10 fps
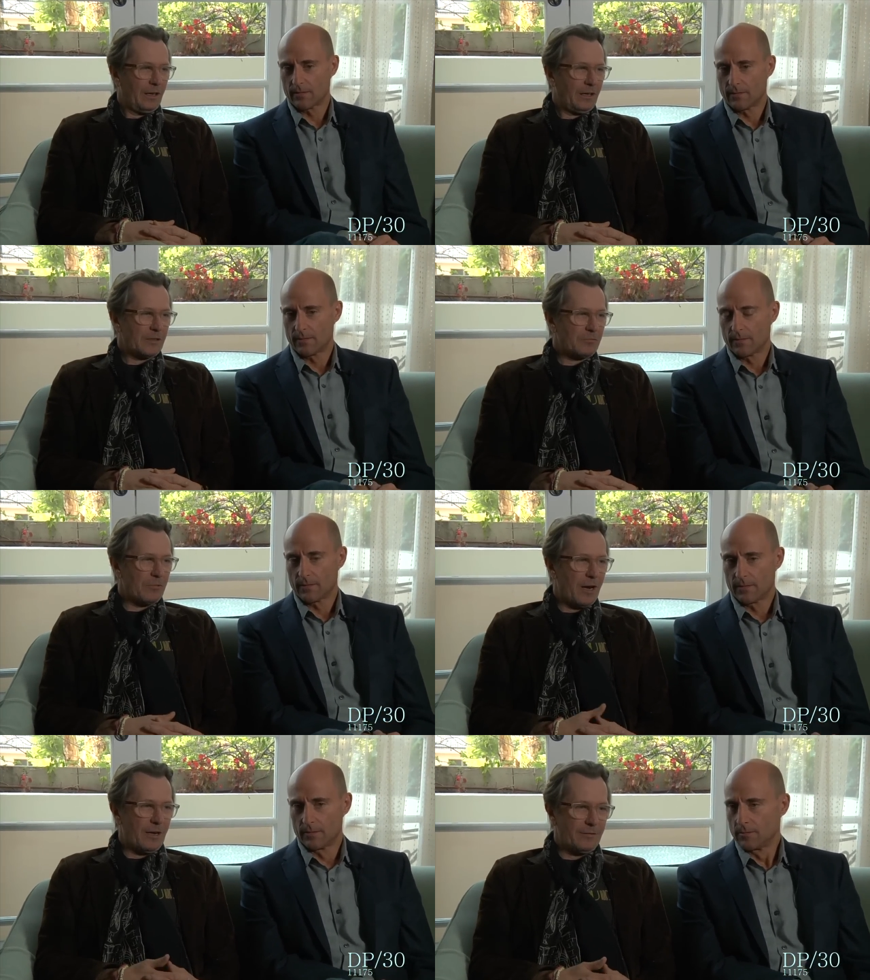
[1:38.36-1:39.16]
Speaker 1: it's
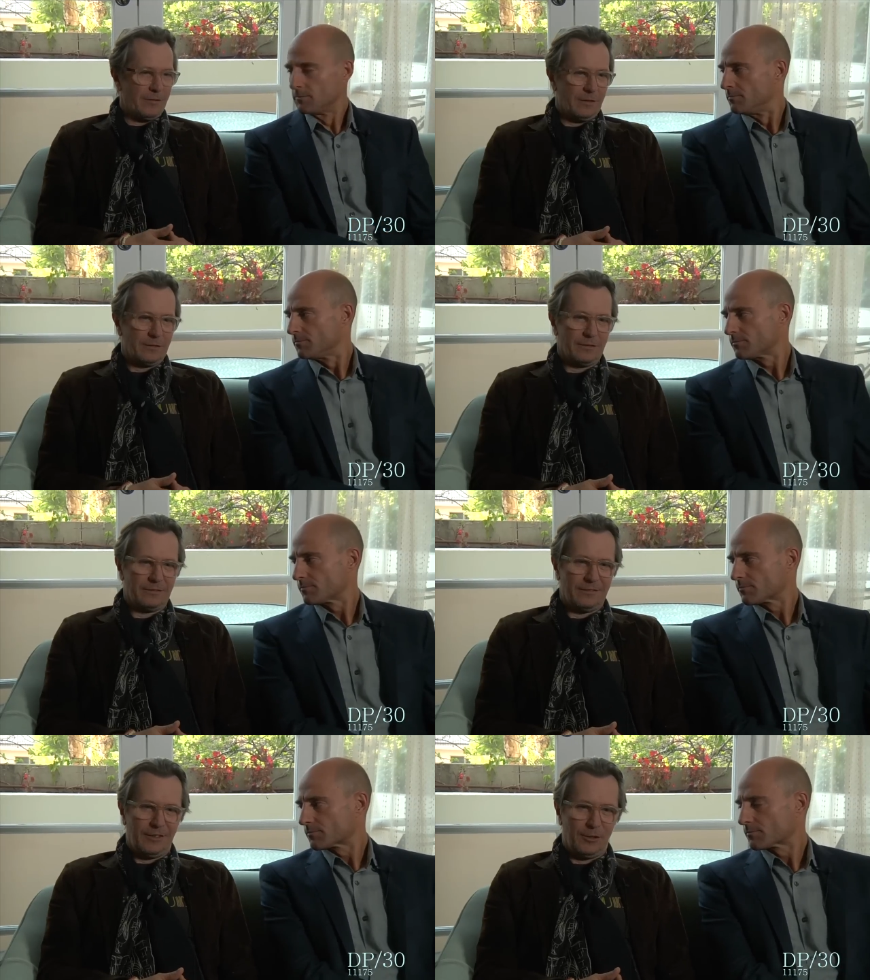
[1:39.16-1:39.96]
rare that
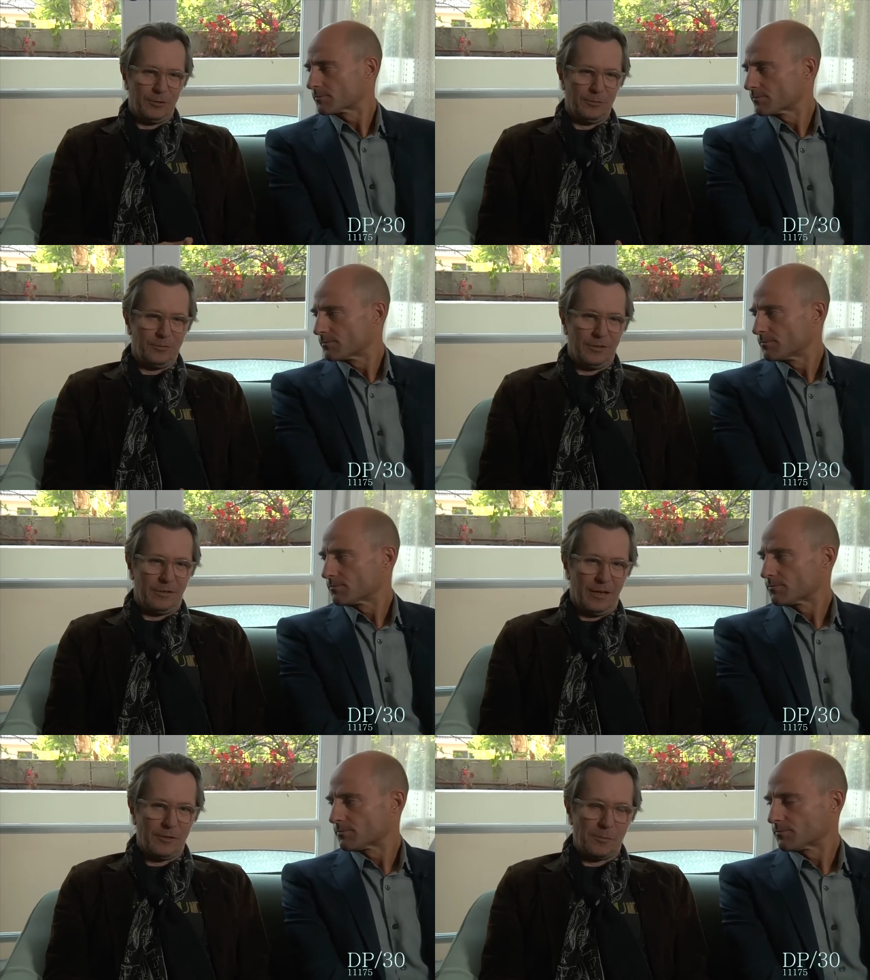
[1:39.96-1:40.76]
you, you
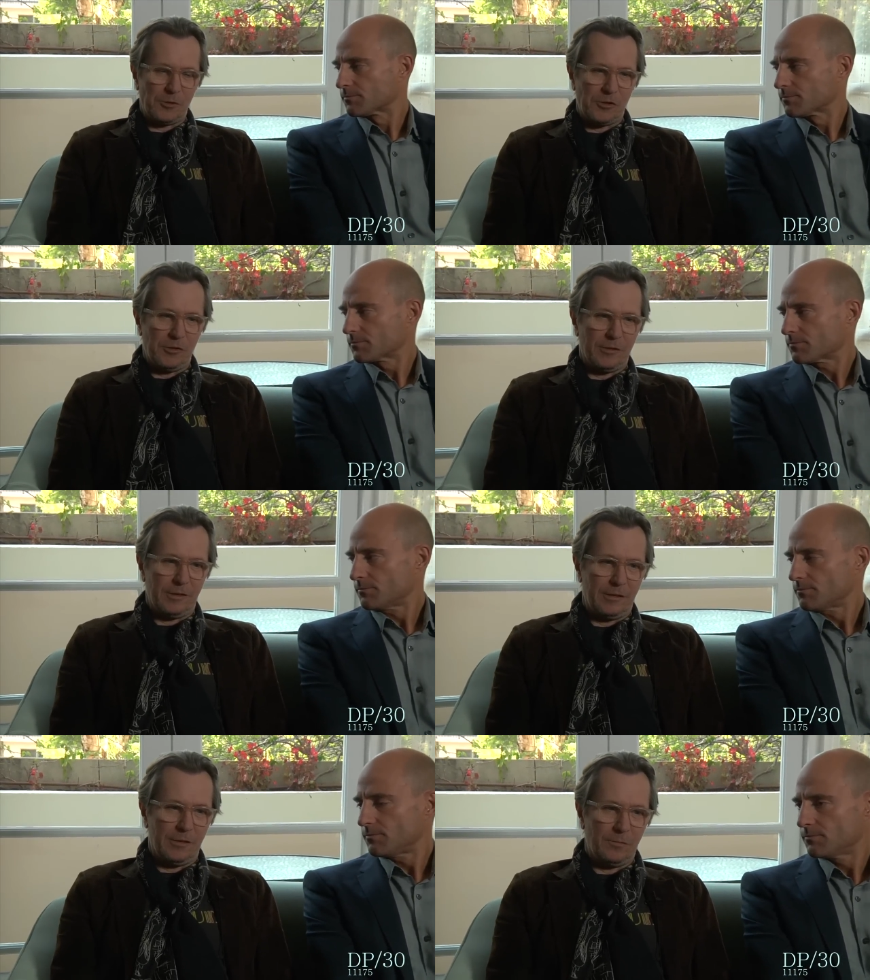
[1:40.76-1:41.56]
get an
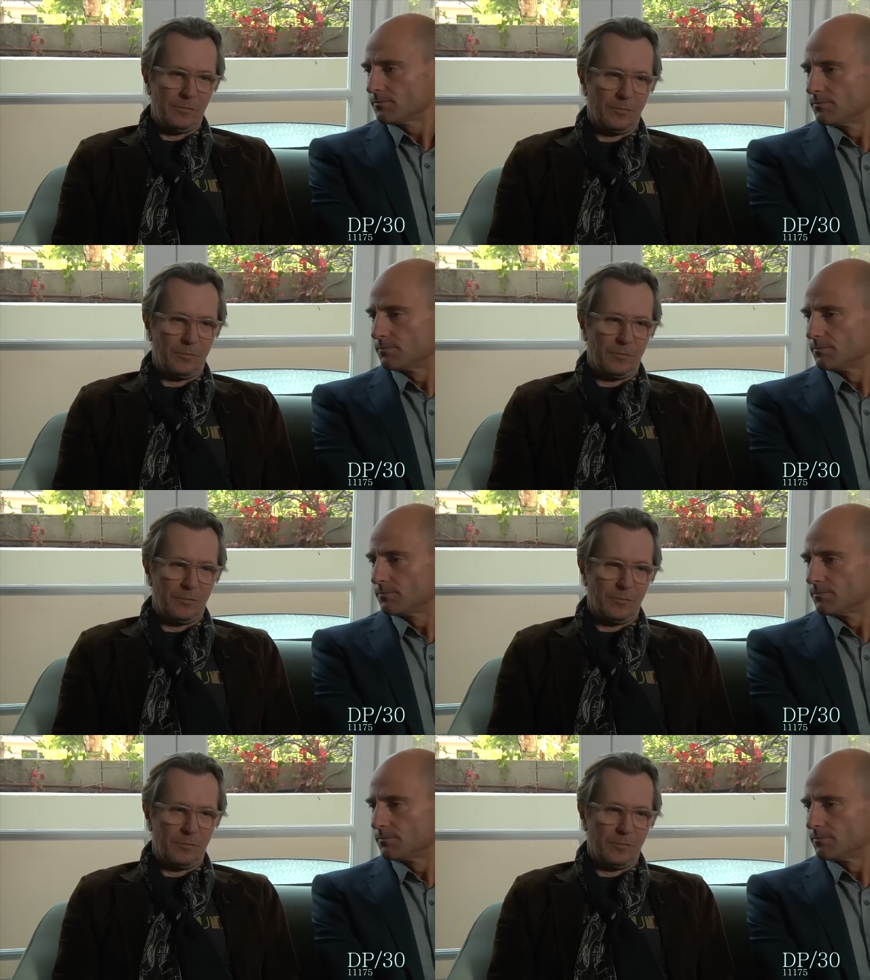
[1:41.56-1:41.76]
opportunity to